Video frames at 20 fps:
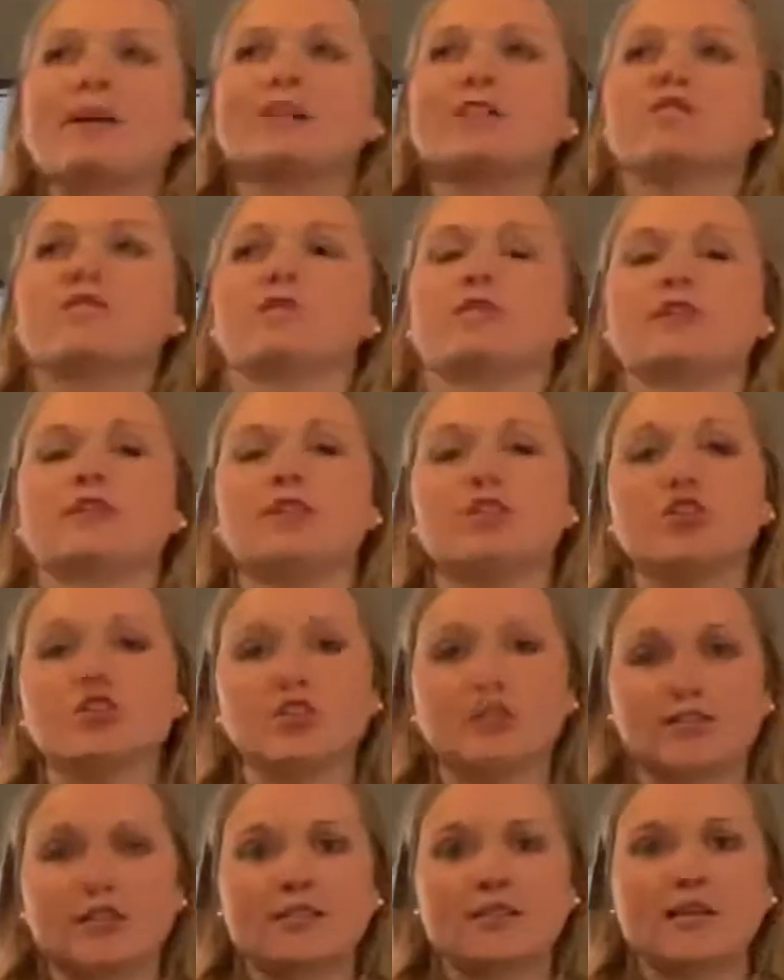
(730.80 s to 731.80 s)
is for
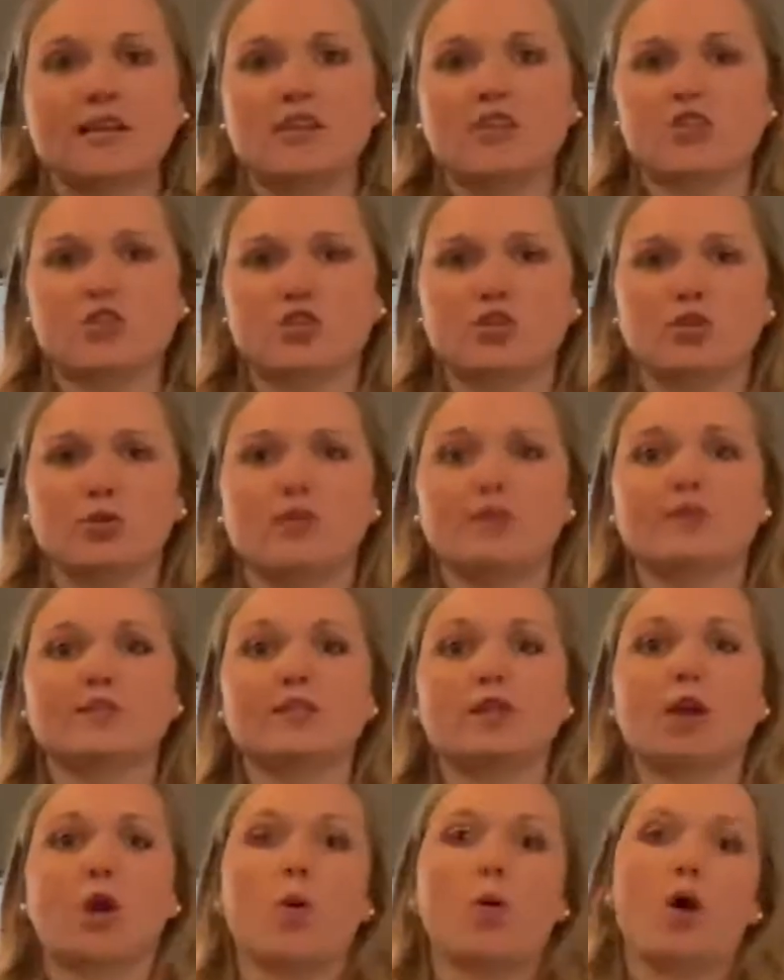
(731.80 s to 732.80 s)
teachers to teach, students to
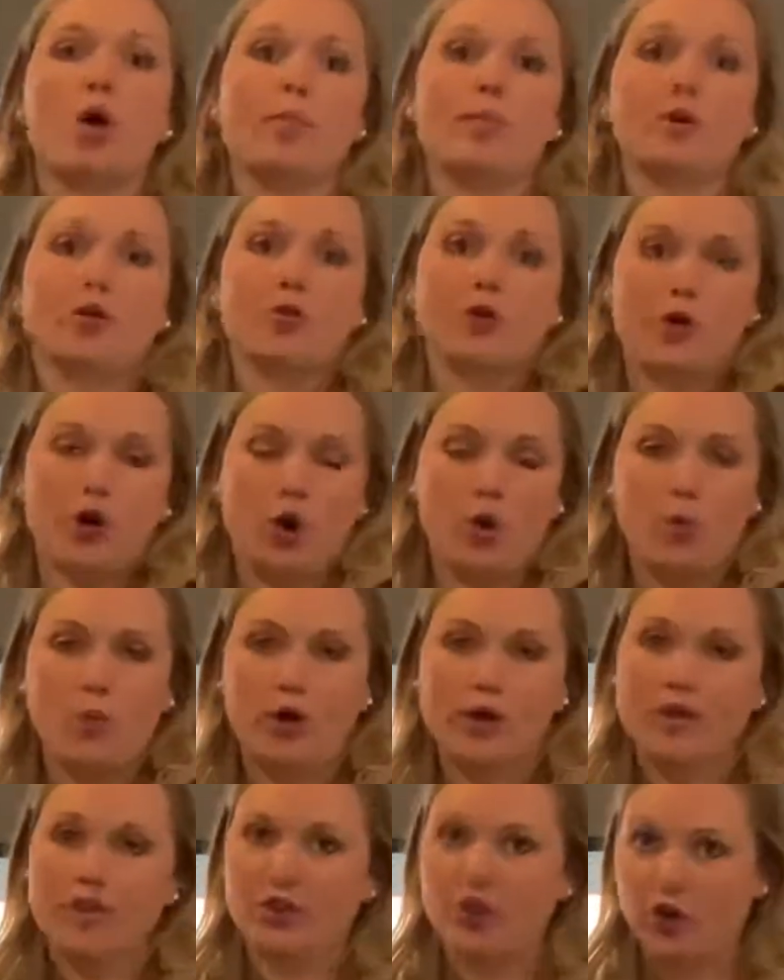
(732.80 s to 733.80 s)
go home and do their
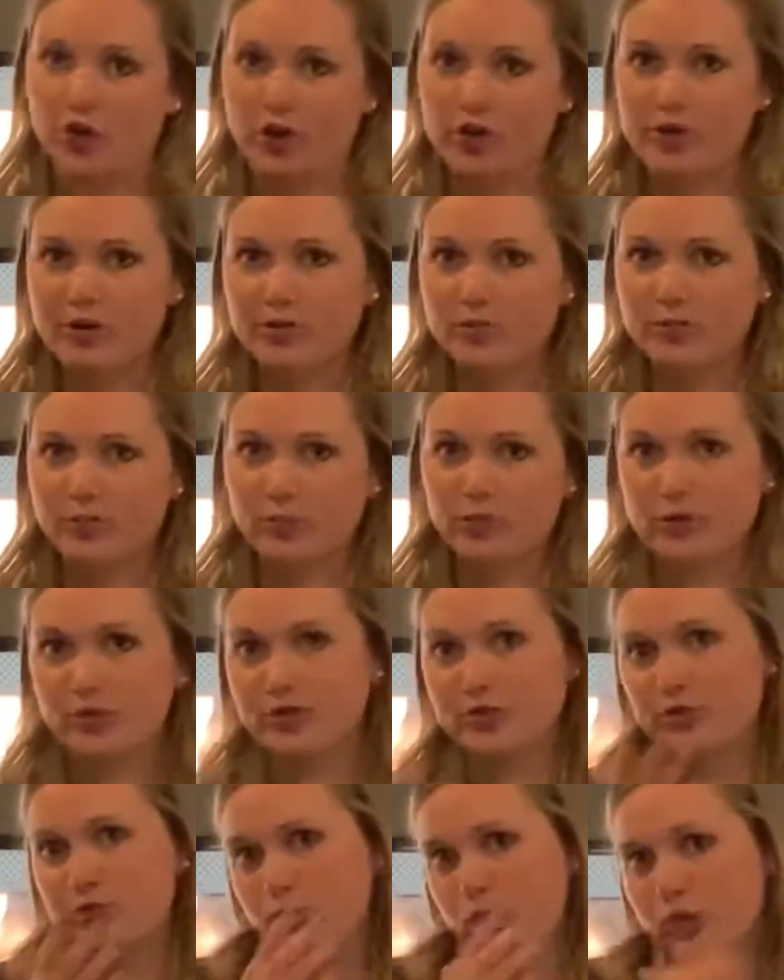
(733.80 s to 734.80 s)
homework and learn.
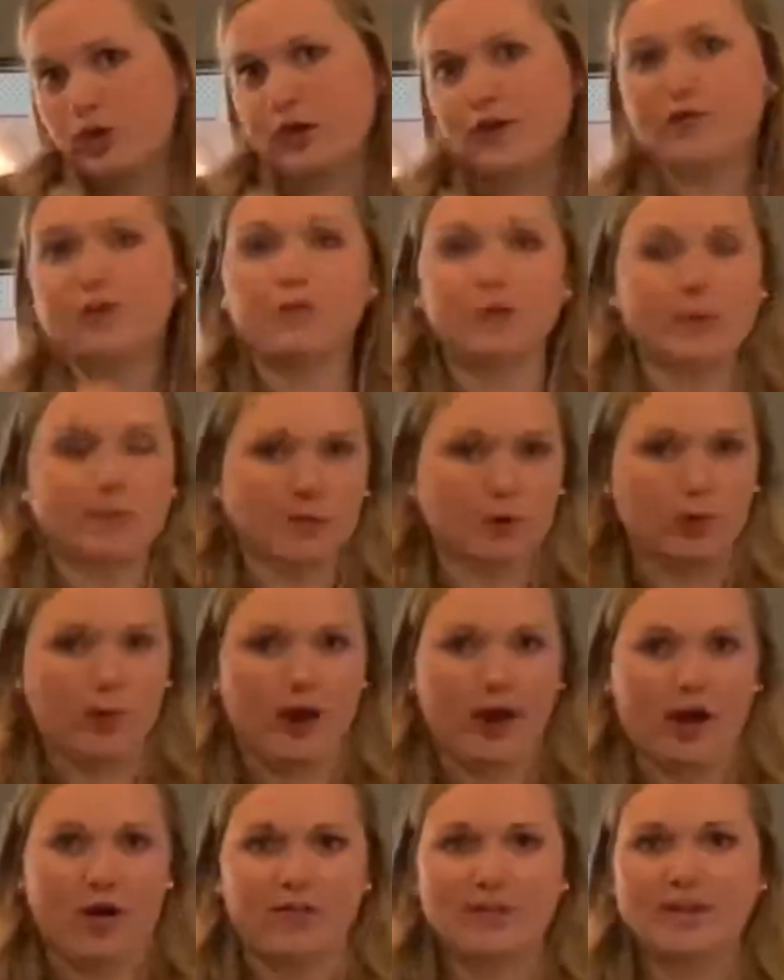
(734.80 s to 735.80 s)
Well, we're going to flip it
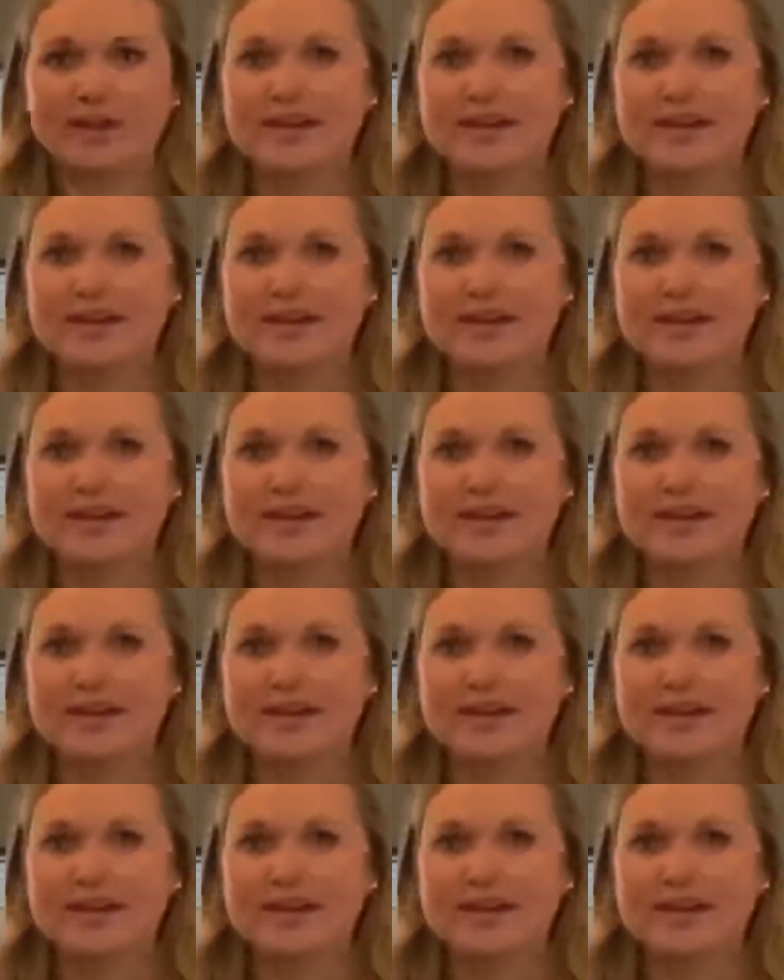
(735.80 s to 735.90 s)
around.